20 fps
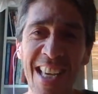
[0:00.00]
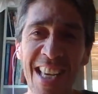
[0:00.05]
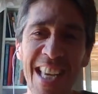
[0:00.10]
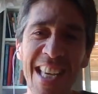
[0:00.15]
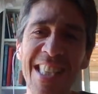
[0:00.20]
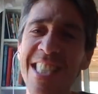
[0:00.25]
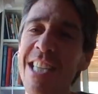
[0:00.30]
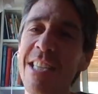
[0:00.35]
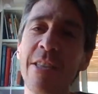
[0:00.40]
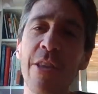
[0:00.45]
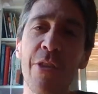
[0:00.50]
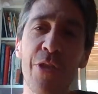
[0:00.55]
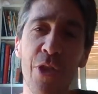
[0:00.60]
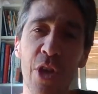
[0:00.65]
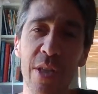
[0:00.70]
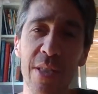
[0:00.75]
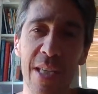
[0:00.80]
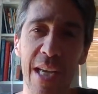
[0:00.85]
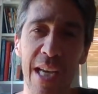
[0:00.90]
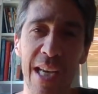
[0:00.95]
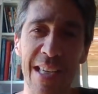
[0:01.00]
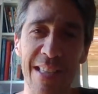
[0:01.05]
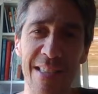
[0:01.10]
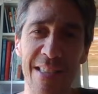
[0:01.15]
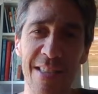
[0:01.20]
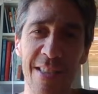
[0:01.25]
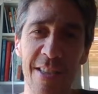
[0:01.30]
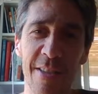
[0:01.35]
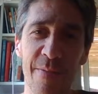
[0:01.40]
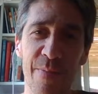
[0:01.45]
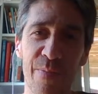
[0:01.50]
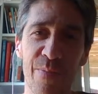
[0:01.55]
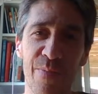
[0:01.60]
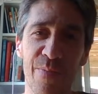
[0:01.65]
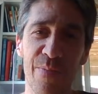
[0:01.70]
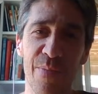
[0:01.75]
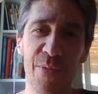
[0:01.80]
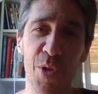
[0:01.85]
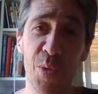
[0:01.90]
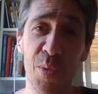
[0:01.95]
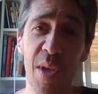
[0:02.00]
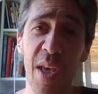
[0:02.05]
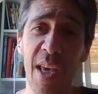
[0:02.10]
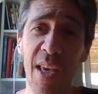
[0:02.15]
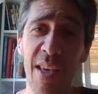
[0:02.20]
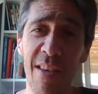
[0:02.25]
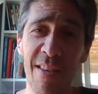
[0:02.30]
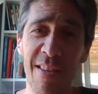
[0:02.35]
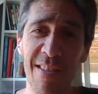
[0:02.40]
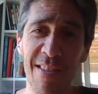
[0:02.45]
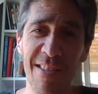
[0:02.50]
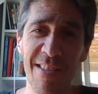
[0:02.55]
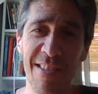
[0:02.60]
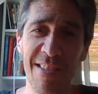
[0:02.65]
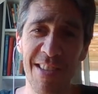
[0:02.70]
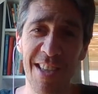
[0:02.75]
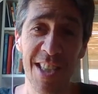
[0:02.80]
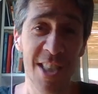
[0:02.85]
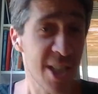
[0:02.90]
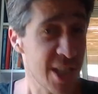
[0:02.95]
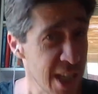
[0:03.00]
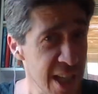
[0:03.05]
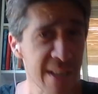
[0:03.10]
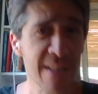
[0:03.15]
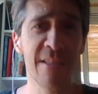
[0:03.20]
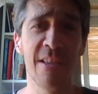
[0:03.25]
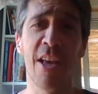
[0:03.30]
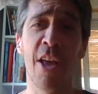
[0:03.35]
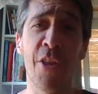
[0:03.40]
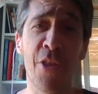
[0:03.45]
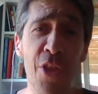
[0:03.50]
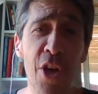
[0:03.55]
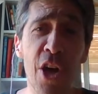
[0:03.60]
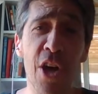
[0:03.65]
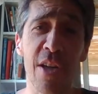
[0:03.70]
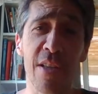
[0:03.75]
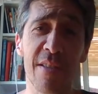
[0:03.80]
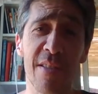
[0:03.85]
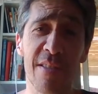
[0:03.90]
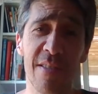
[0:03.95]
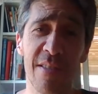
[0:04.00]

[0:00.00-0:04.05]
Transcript: It's just a thought, guys. Okay? It's just a thought.